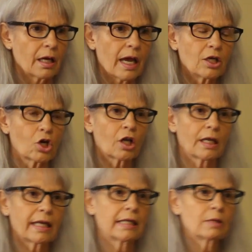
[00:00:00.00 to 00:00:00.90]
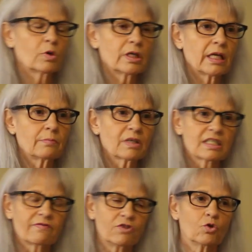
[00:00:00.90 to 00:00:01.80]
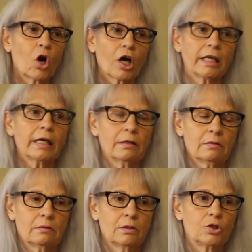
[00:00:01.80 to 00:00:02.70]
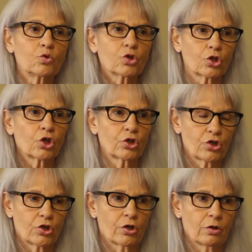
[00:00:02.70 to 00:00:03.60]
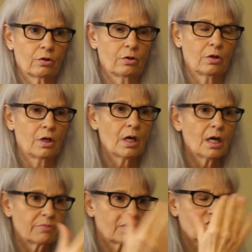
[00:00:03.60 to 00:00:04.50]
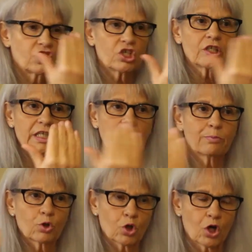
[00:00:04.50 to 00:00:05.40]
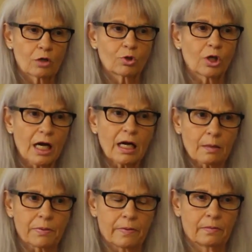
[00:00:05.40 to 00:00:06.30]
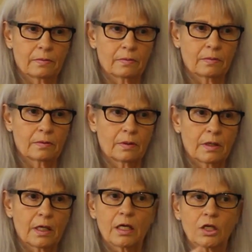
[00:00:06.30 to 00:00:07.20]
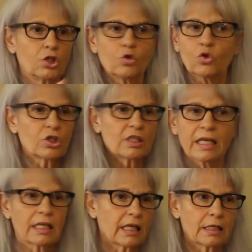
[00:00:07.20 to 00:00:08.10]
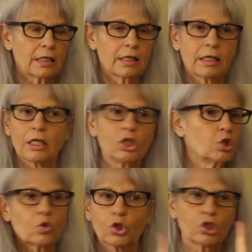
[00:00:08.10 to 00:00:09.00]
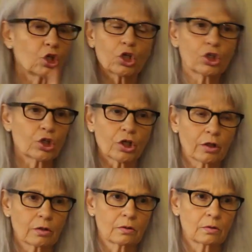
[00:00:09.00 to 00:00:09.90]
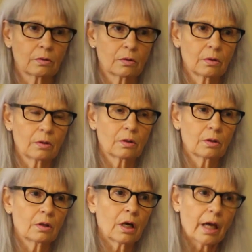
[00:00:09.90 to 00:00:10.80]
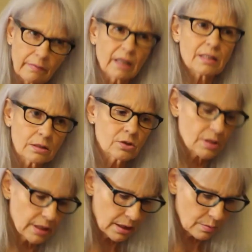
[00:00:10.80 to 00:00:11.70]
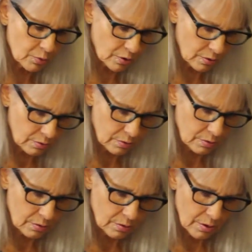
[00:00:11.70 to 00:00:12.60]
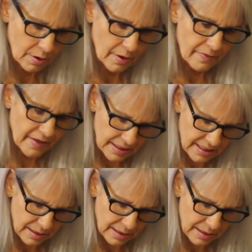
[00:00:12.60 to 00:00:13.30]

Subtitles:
and not let anyone in, because if you got in, you could hurt her. But if she could keep her armor up, you couldn't get in, you couldn't hurt her. And that's understandable. That is